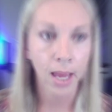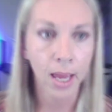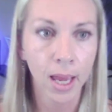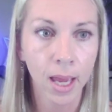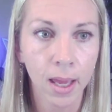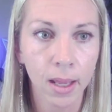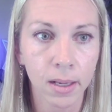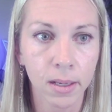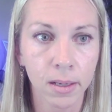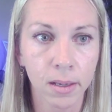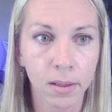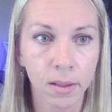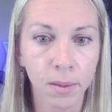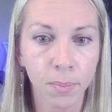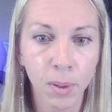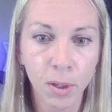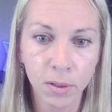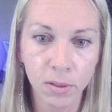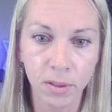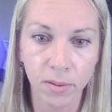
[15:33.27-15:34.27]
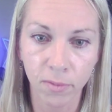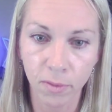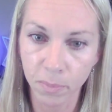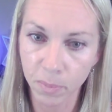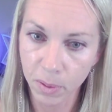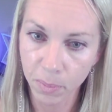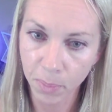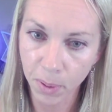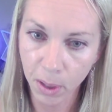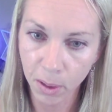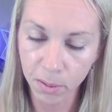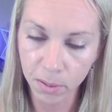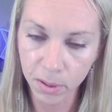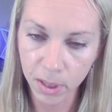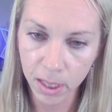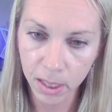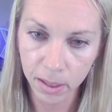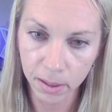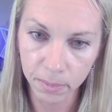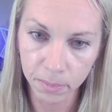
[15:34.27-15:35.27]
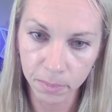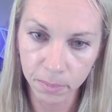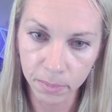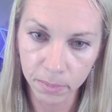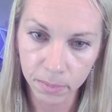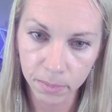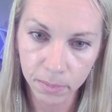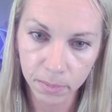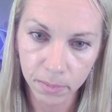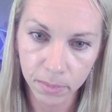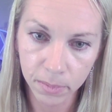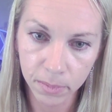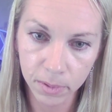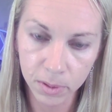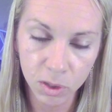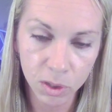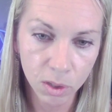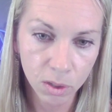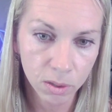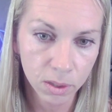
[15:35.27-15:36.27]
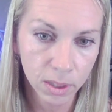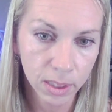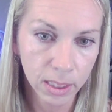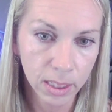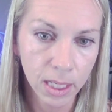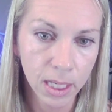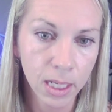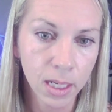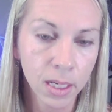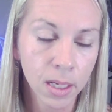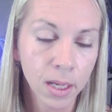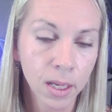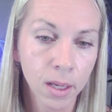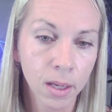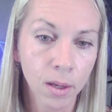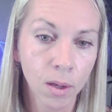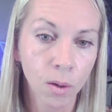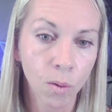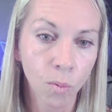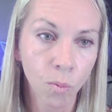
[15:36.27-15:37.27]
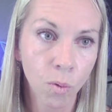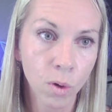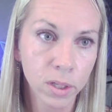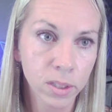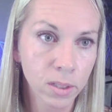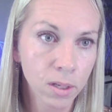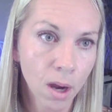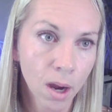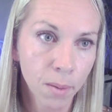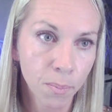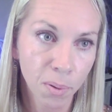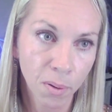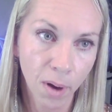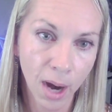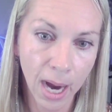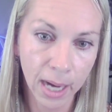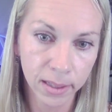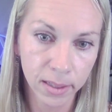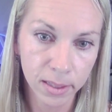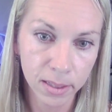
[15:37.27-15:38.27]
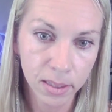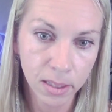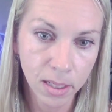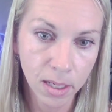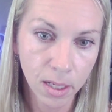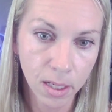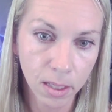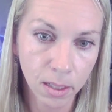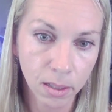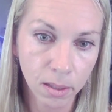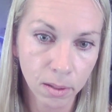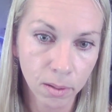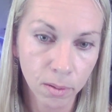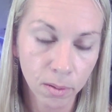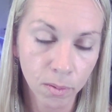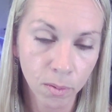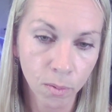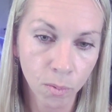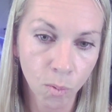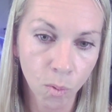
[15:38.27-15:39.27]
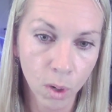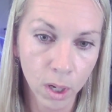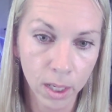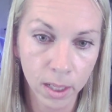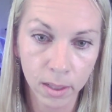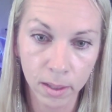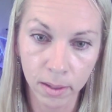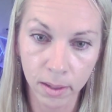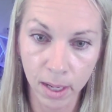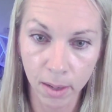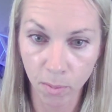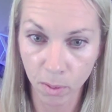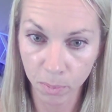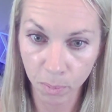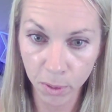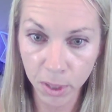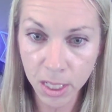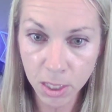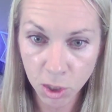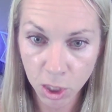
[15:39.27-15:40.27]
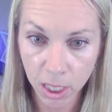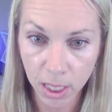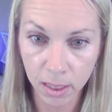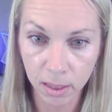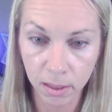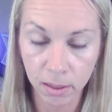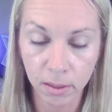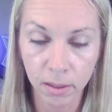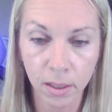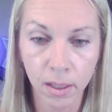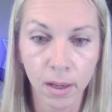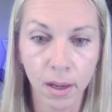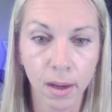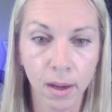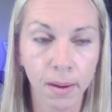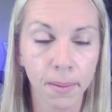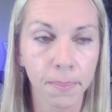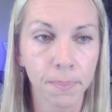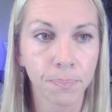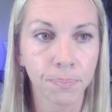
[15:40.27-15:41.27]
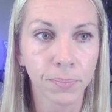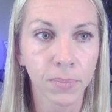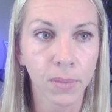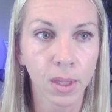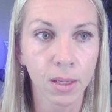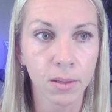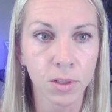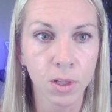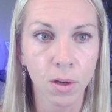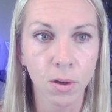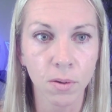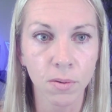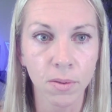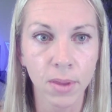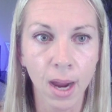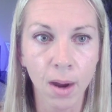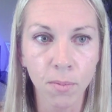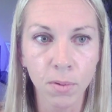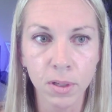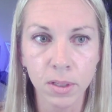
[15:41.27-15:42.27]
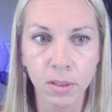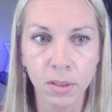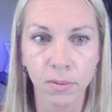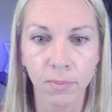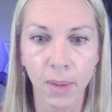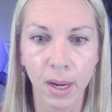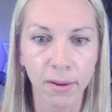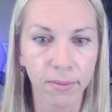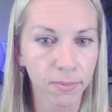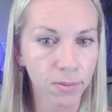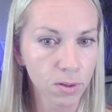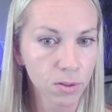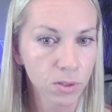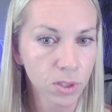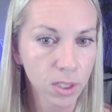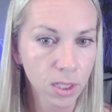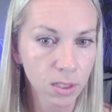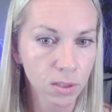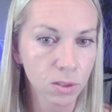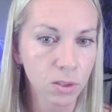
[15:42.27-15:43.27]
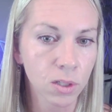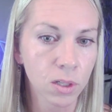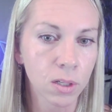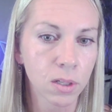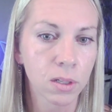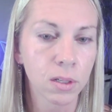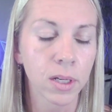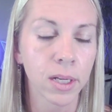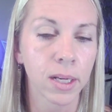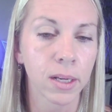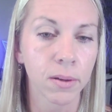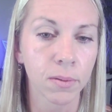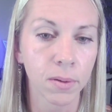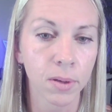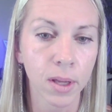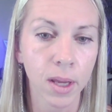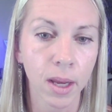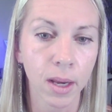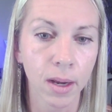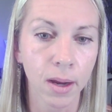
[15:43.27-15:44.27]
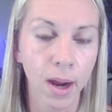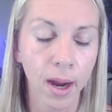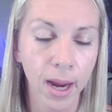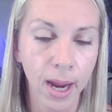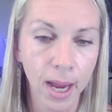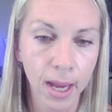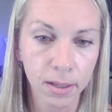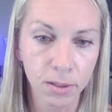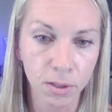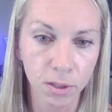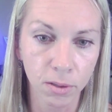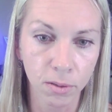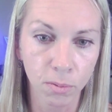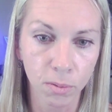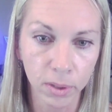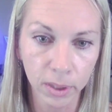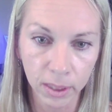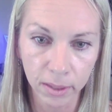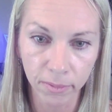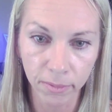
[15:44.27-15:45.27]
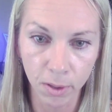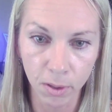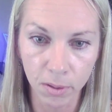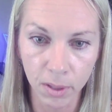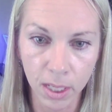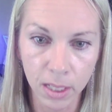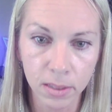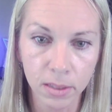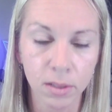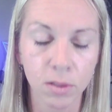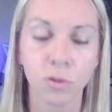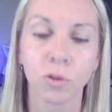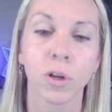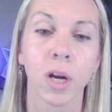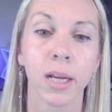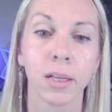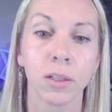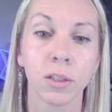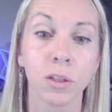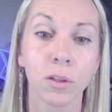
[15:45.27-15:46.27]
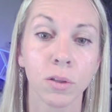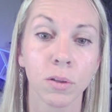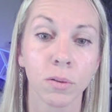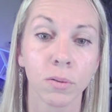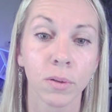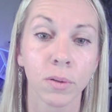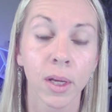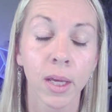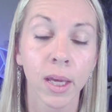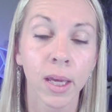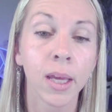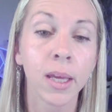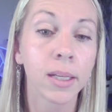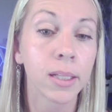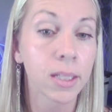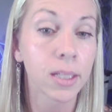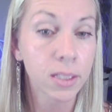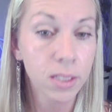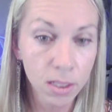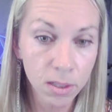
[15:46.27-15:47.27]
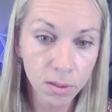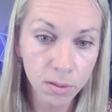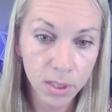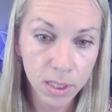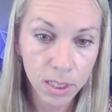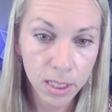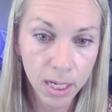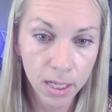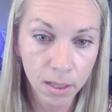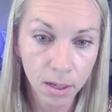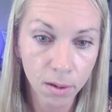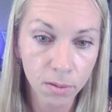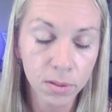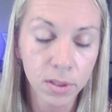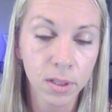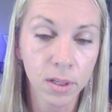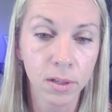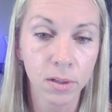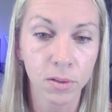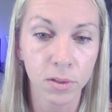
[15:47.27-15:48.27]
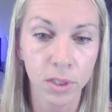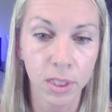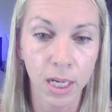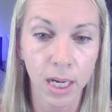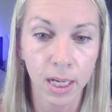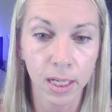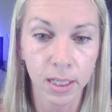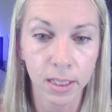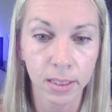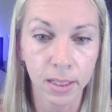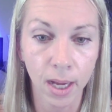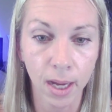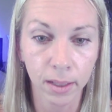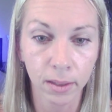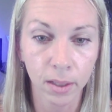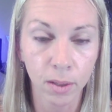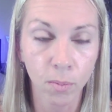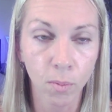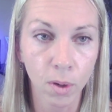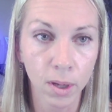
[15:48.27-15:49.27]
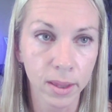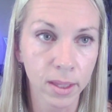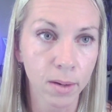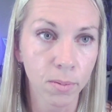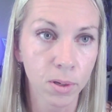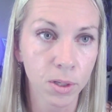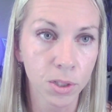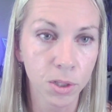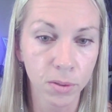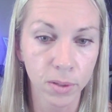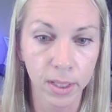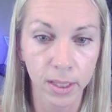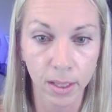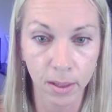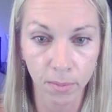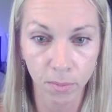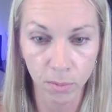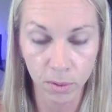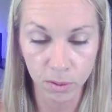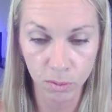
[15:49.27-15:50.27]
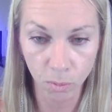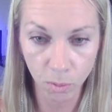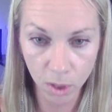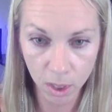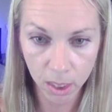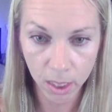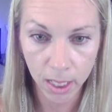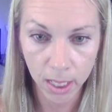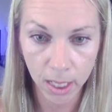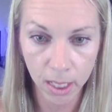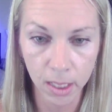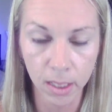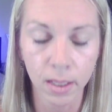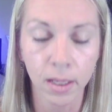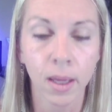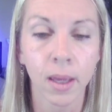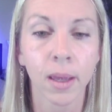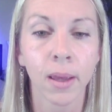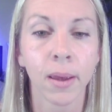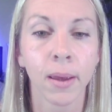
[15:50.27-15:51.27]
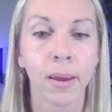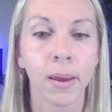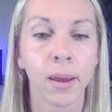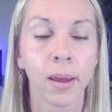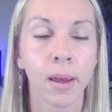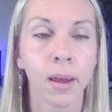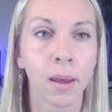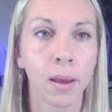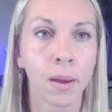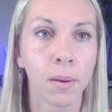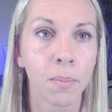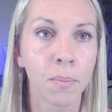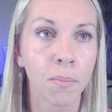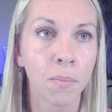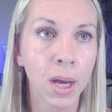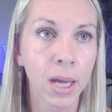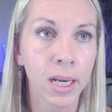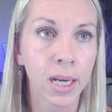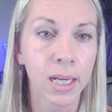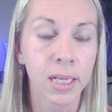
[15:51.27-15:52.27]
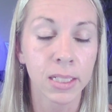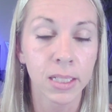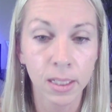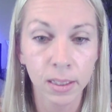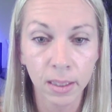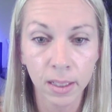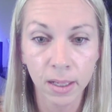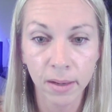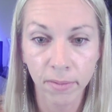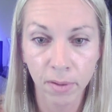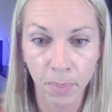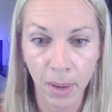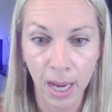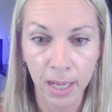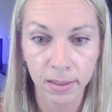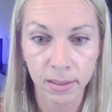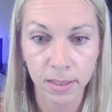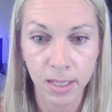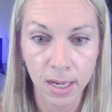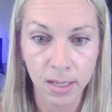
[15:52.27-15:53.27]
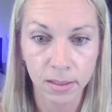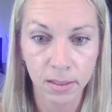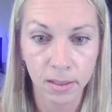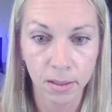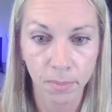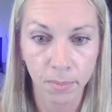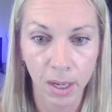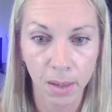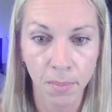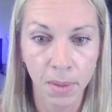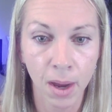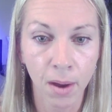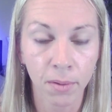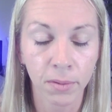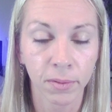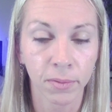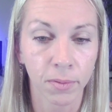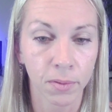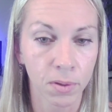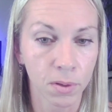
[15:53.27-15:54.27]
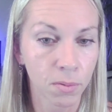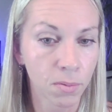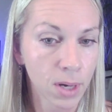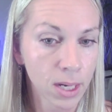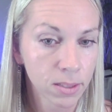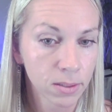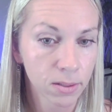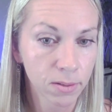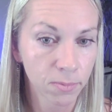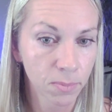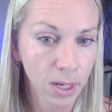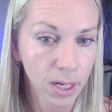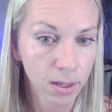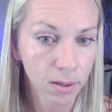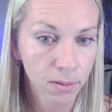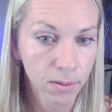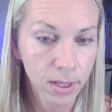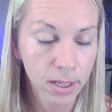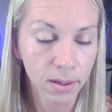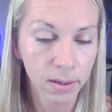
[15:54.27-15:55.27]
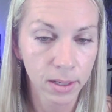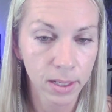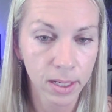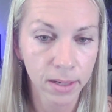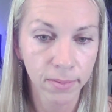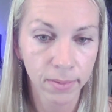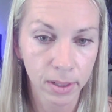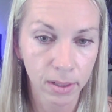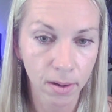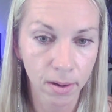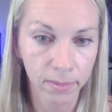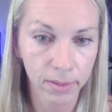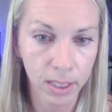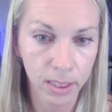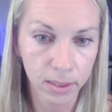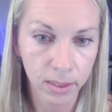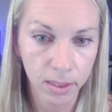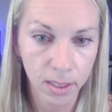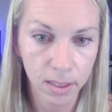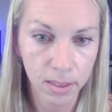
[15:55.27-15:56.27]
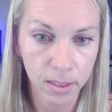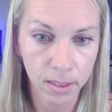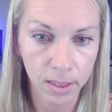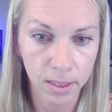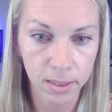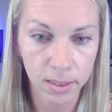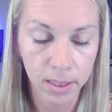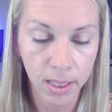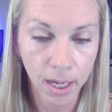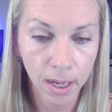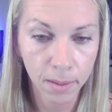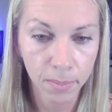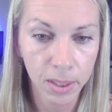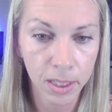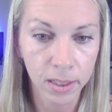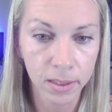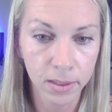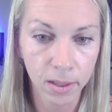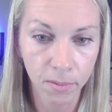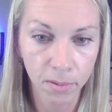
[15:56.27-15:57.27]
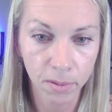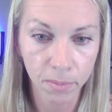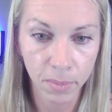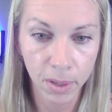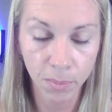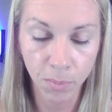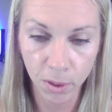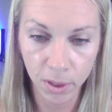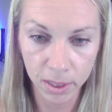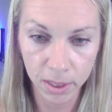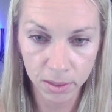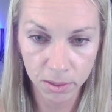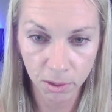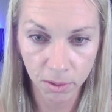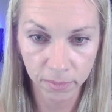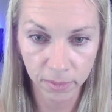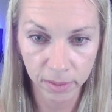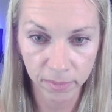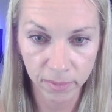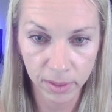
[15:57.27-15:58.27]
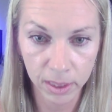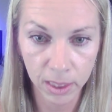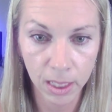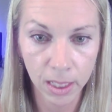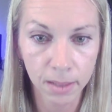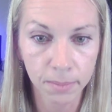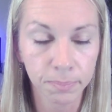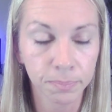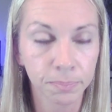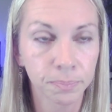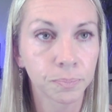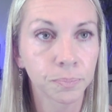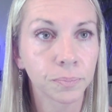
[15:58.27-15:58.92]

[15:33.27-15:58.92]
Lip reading: And the person from the podium certainly was not practicing what they were preaching. So that was my first concern. And I had to really focus and try to continue to take notes and understand exactly what they were doing that was working. But it did leave a bad taste in my mouth for the rest of my career, and even obviously to this day, because I remember it so vividly.